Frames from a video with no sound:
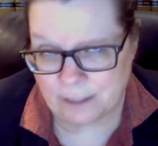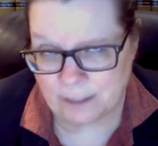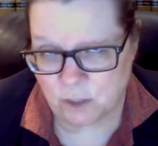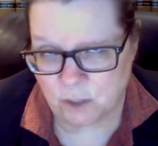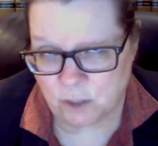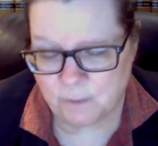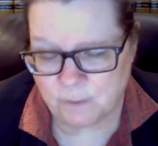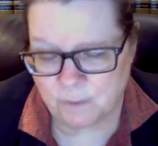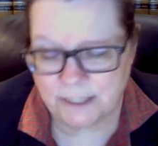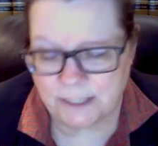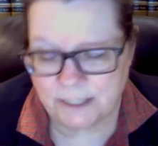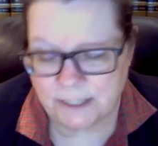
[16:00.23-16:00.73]

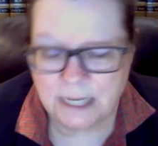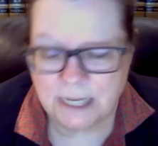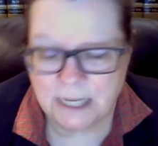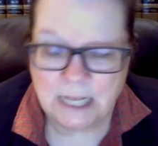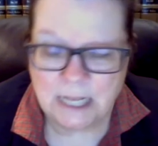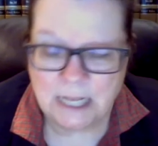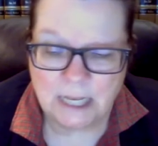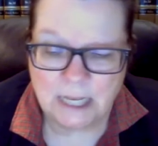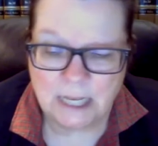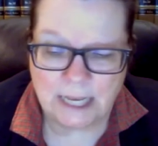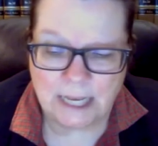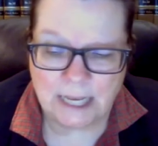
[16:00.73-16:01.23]
opened,
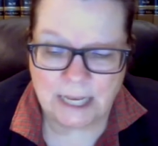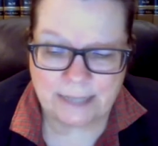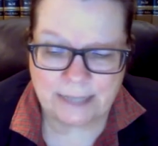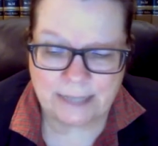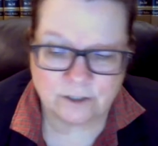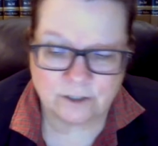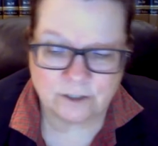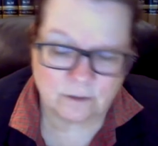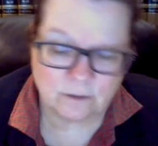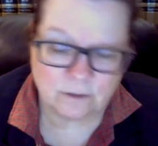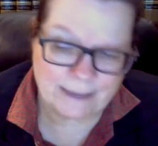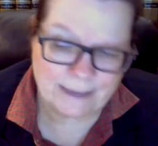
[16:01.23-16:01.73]
and
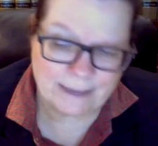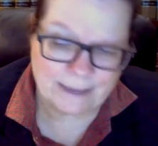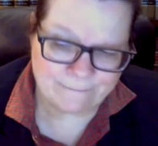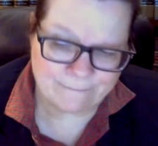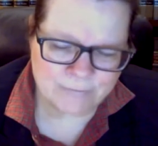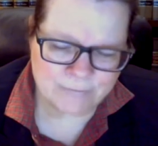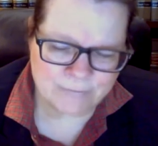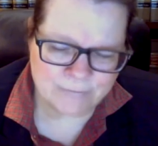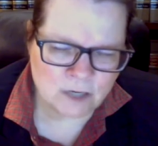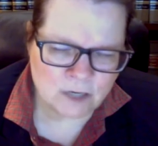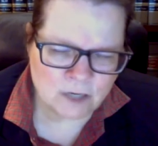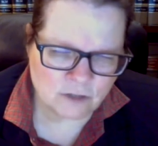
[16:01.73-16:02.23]
so that
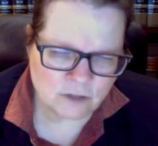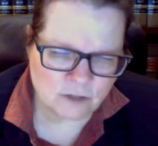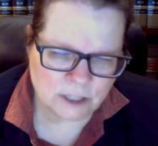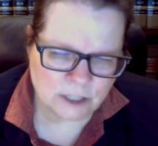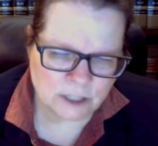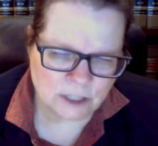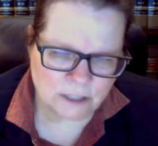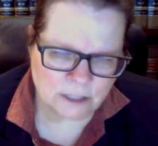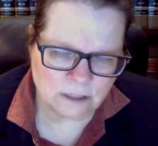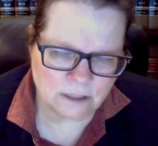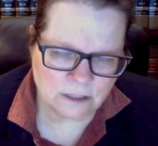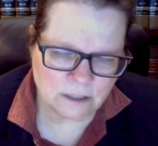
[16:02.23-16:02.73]

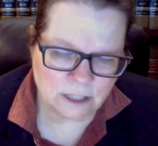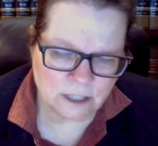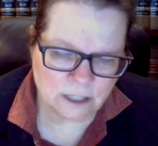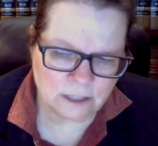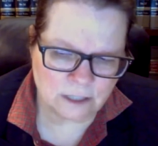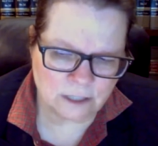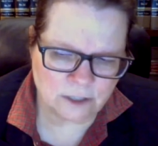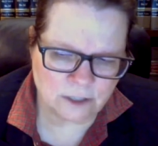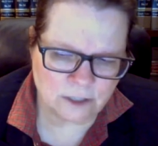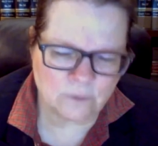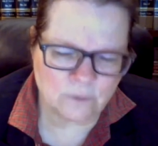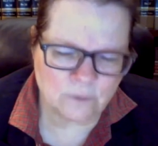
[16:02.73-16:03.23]
motion
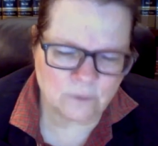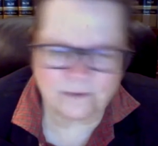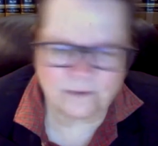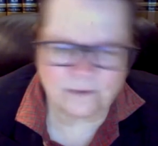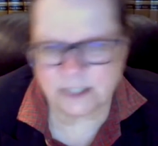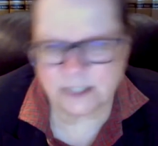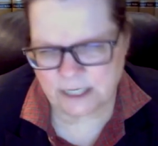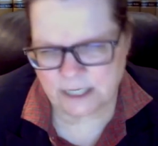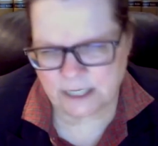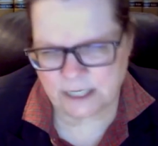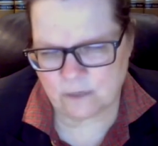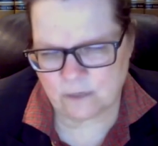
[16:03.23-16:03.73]
to review the
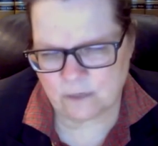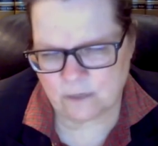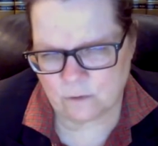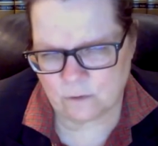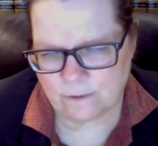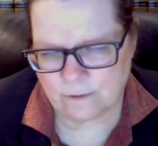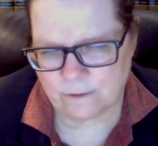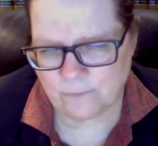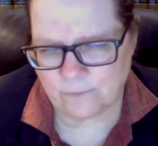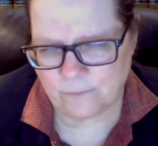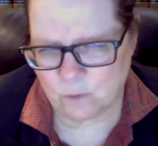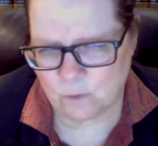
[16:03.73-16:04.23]
stay
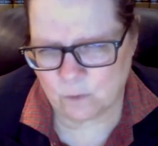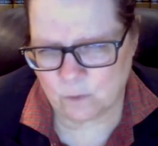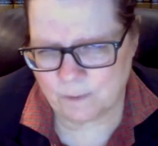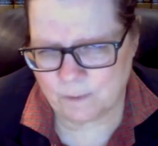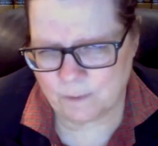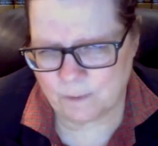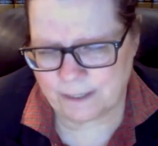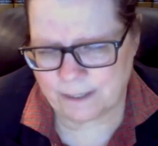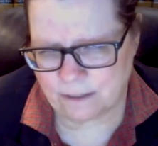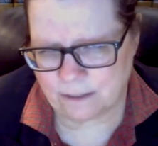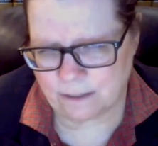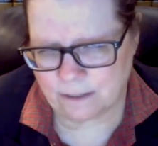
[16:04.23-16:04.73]
order will
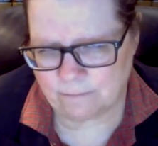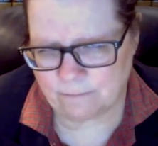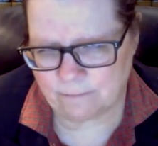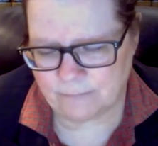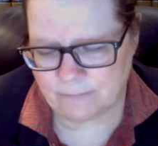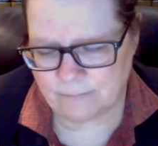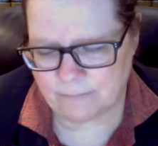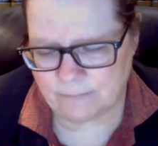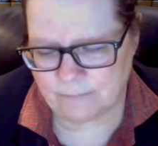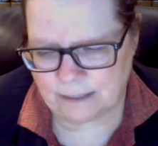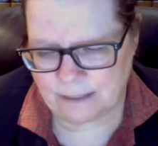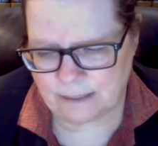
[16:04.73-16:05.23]
be
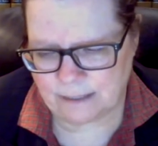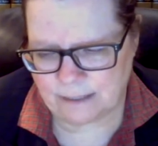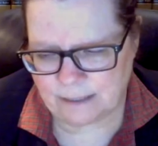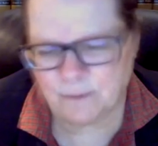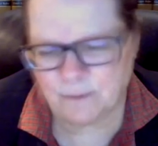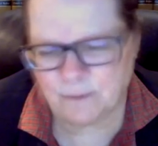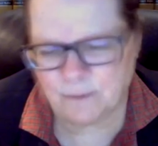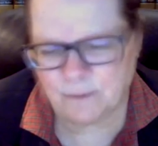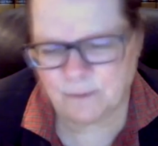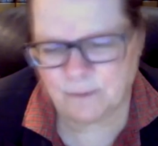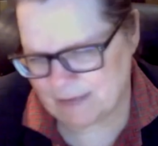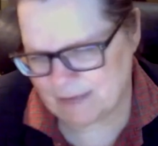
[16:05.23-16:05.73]

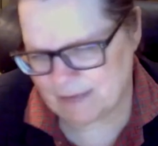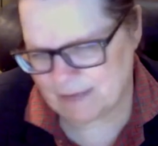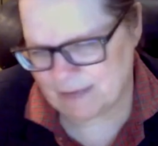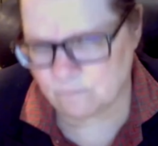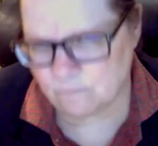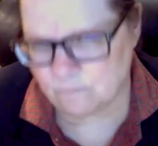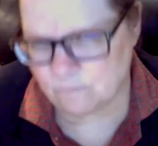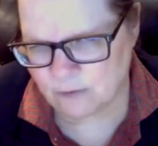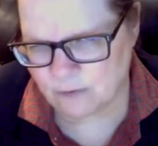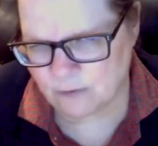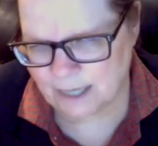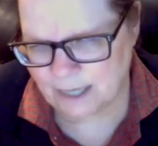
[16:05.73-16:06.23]
under that
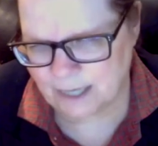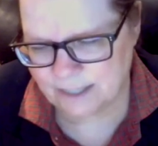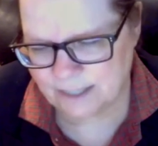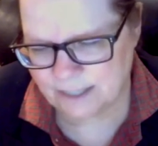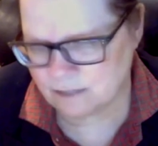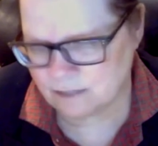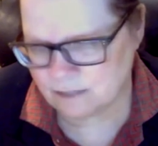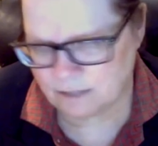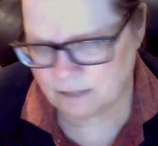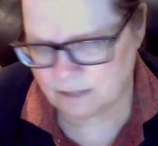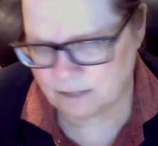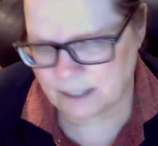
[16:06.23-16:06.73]
umbrella.
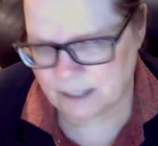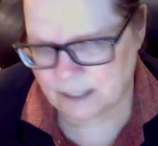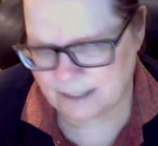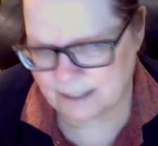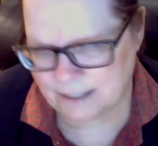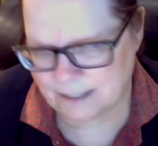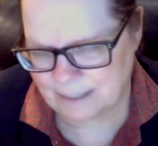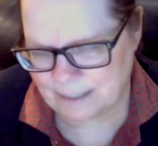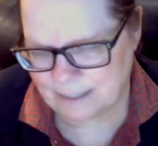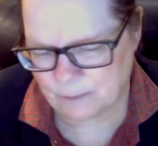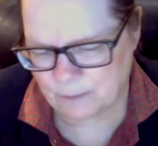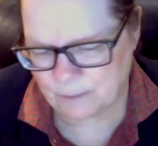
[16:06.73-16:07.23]
So it's not a
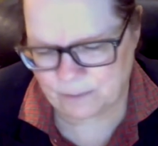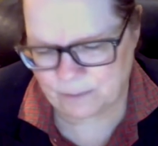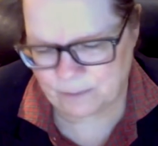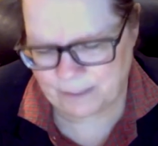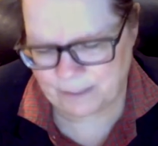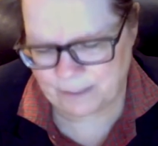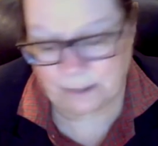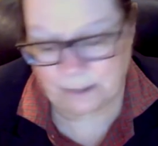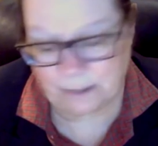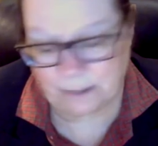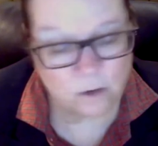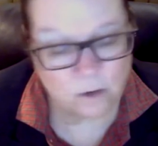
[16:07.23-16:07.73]
separate
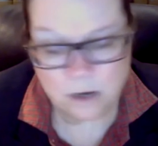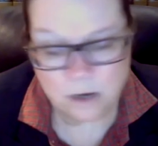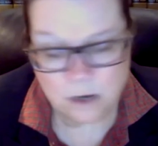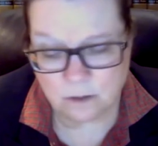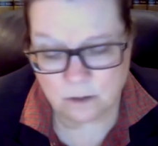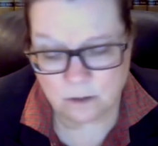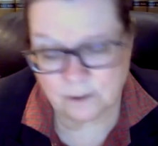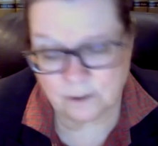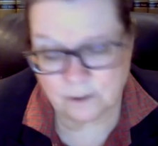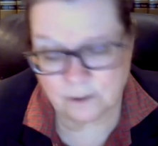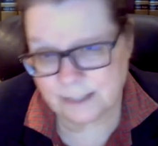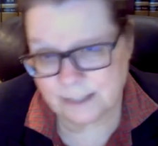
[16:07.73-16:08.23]
appeal
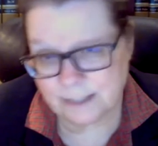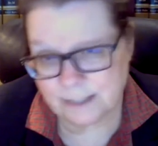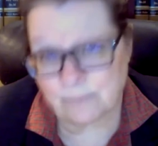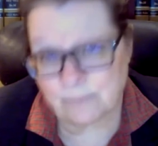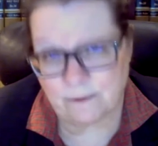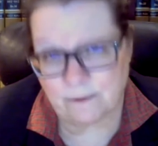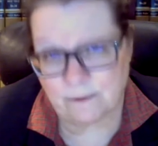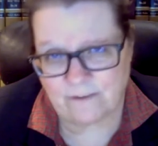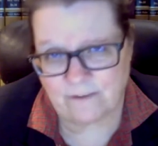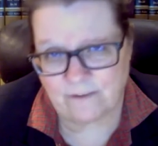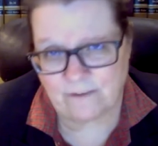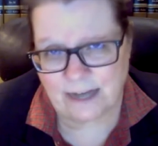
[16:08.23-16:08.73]
or a
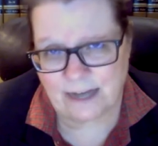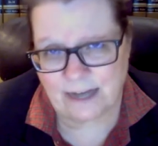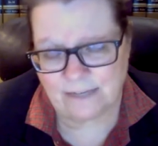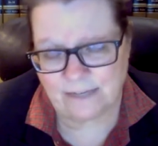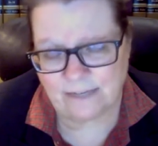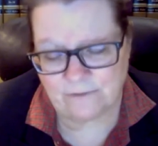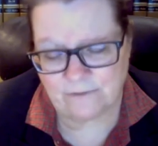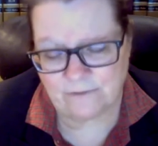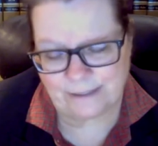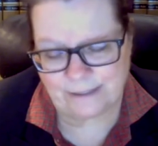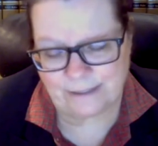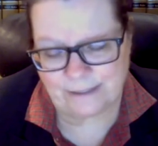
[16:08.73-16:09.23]
separate filing
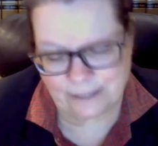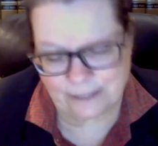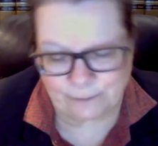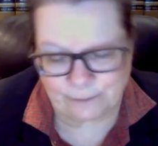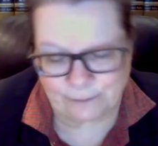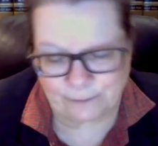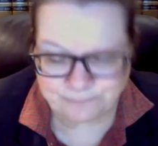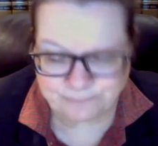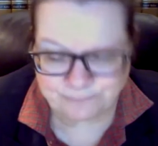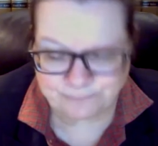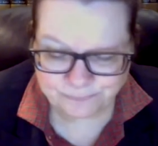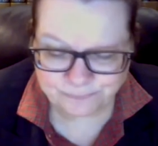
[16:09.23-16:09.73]
fee. So
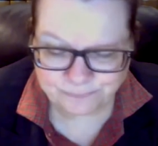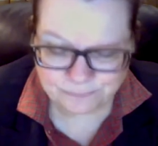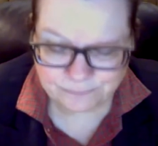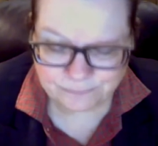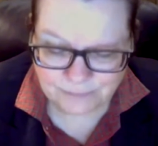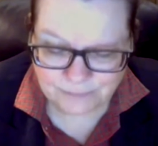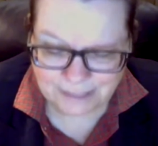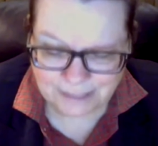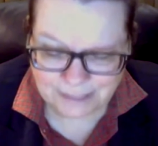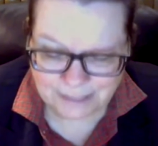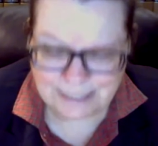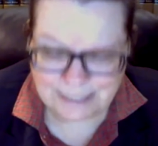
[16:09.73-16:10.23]

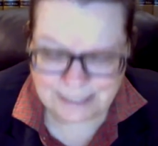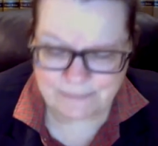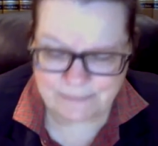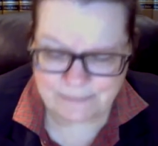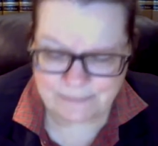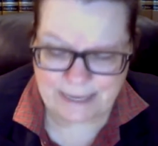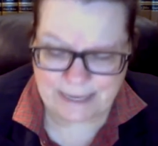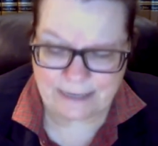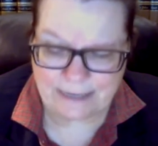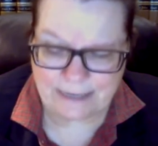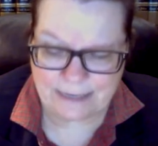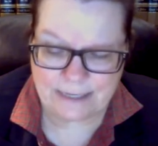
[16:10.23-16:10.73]
keep
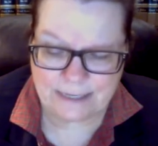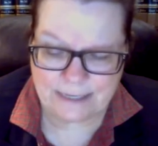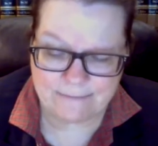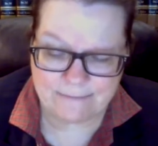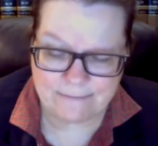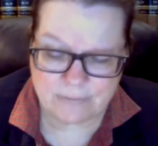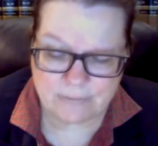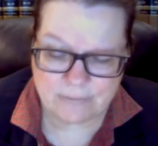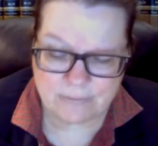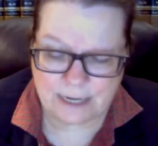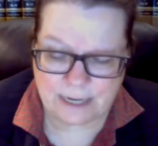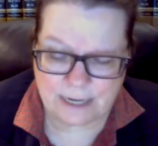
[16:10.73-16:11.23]
that in
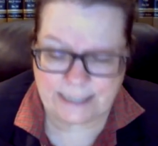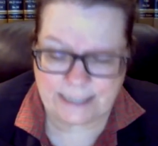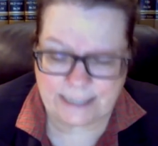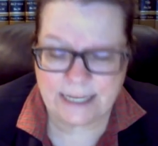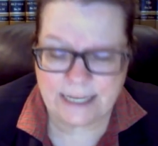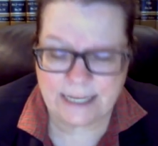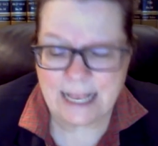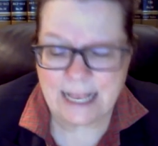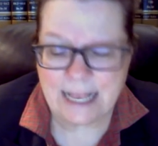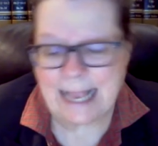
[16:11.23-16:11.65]
mind.